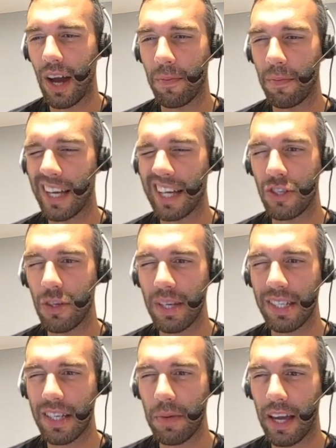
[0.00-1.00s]
I'm
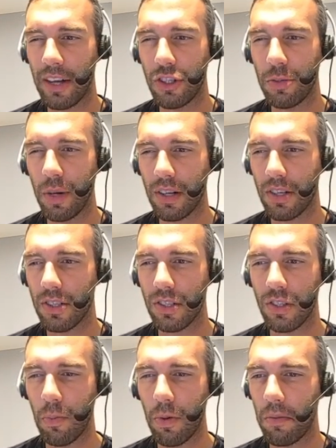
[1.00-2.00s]
assuming it's going to be Energy Ball because
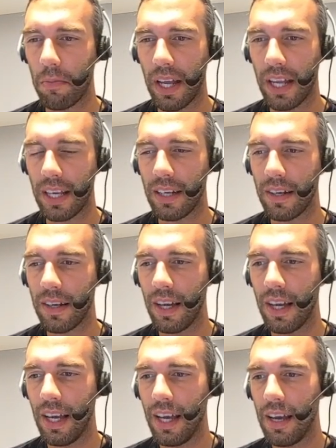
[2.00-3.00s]
there's no point of baiting here.
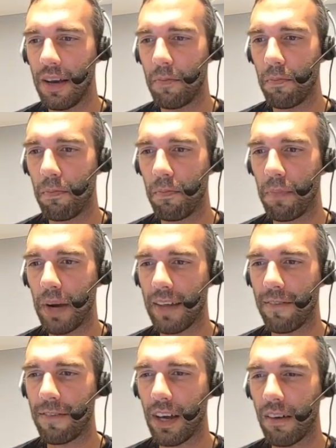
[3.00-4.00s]

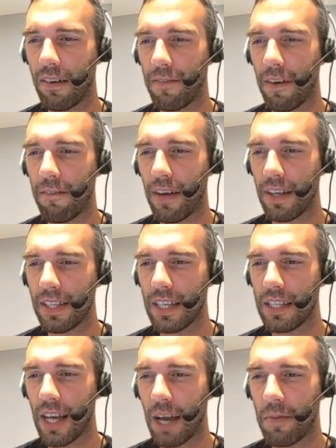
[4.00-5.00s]
But I felt
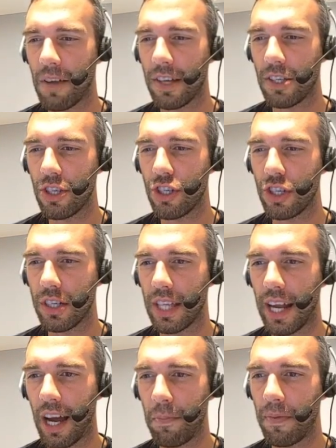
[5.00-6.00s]
at the time if I just
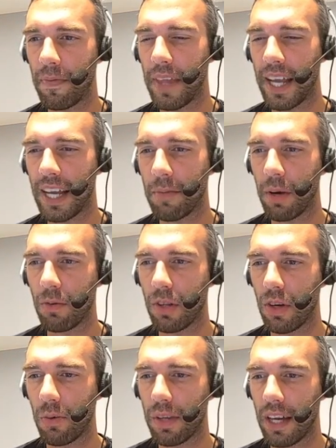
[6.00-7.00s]
shield that up and come
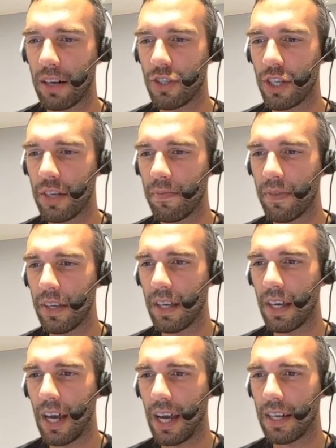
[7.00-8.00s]
out loaded with energy,
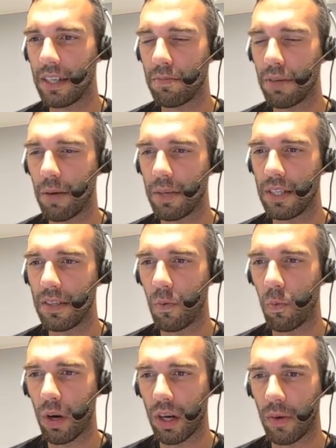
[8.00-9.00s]
I can probably
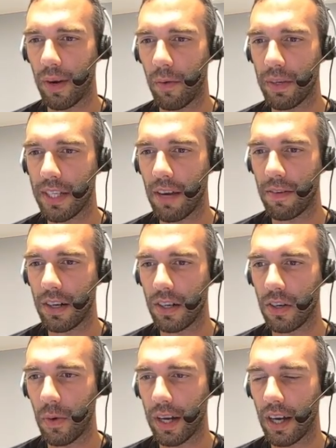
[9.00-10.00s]
work around
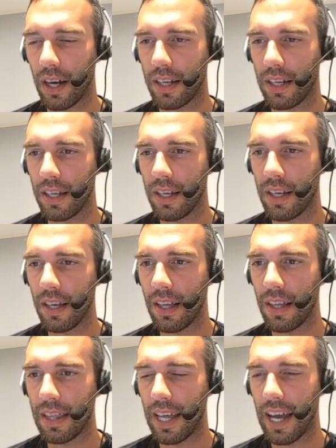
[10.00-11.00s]
whatever going on
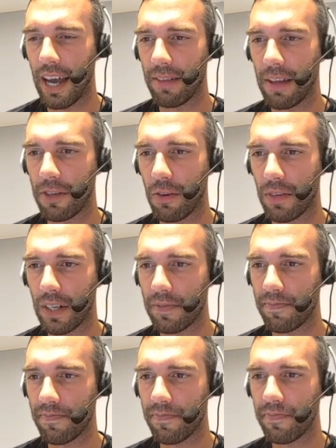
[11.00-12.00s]
they have left
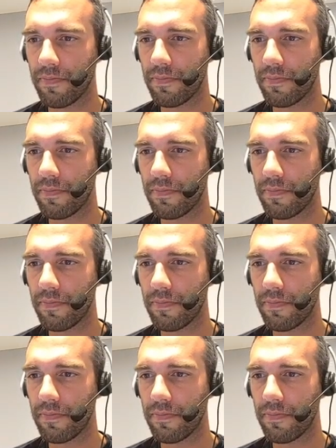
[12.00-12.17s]
over.